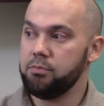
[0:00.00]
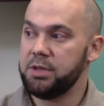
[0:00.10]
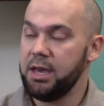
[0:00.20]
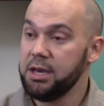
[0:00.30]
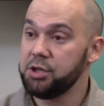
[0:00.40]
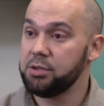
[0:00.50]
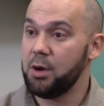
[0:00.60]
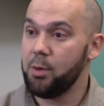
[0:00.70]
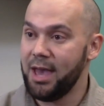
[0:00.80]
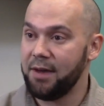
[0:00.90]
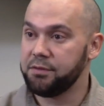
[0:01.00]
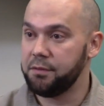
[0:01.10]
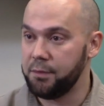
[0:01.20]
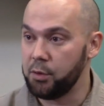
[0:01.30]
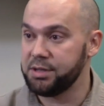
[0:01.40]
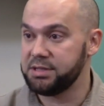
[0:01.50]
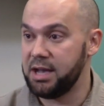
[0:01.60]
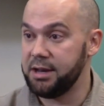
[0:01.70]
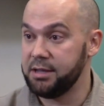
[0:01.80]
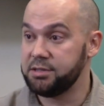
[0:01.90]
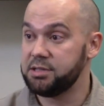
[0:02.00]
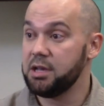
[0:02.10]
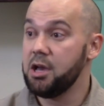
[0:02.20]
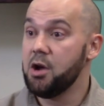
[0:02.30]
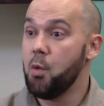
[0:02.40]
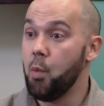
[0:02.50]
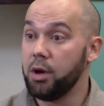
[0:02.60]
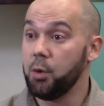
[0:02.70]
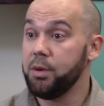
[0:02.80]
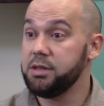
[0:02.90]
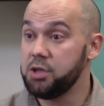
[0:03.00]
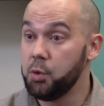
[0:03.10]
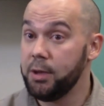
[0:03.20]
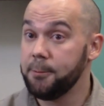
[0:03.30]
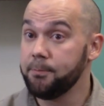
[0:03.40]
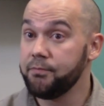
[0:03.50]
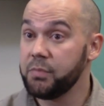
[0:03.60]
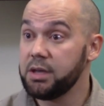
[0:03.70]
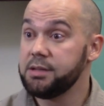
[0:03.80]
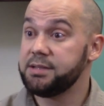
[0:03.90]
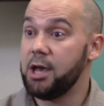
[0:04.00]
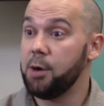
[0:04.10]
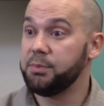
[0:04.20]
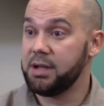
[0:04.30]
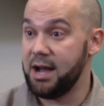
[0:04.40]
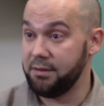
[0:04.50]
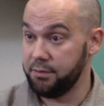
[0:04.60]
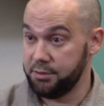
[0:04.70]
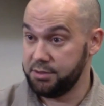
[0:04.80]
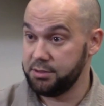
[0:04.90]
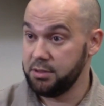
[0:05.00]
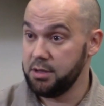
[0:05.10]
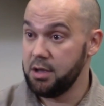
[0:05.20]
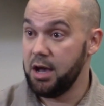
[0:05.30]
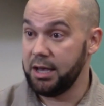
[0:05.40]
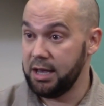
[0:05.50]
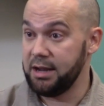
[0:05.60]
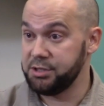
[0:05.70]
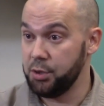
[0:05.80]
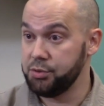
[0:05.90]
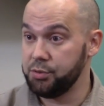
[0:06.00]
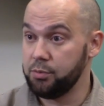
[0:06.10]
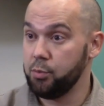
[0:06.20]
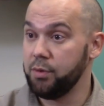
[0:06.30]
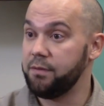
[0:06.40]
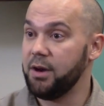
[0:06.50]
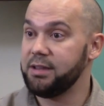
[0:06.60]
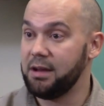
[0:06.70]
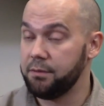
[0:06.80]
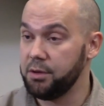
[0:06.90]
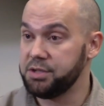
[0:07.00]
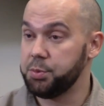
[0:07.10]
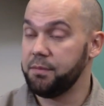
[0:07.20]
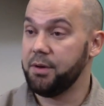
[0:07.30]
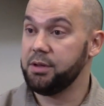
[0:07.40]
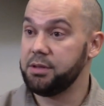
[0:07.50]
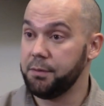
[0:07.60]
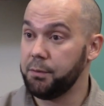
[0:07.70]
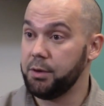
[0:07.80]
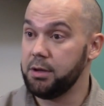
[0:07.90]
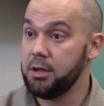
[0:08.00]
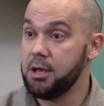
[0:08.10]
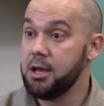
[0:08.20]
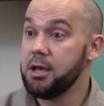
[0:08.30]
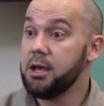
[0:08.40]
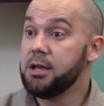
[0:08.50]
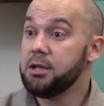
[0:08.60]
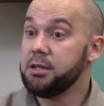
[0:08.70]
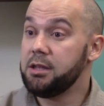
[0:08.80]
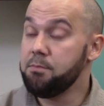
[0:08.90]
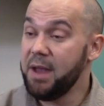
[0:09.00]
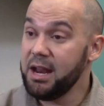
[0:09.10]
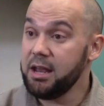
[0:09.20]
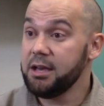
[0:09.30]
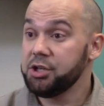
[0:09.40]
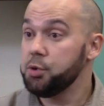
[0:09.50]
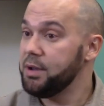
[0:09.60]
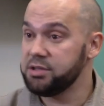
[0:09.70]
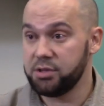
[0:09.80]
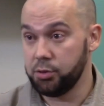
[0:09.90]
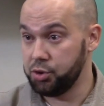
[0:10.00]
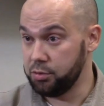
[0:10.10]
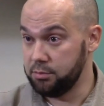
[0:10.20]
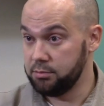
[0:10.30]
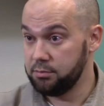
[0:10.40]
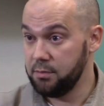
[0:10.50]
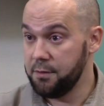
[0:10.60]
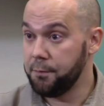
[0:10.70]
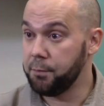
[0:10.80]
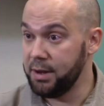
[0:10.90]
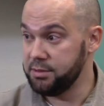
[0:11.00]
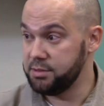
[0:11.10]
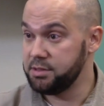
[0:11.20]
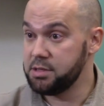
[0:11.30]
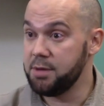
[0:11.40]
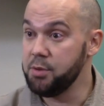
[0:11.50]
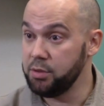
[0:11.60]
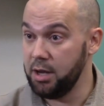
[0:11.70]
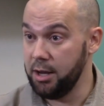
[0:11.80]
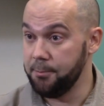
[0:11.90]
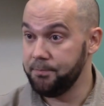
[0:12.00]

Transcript: The issue that we have to focus on is, what are we doing to help the converts? Again, I told you, we're very diverse, we're very different. The main issue is social, friends, community.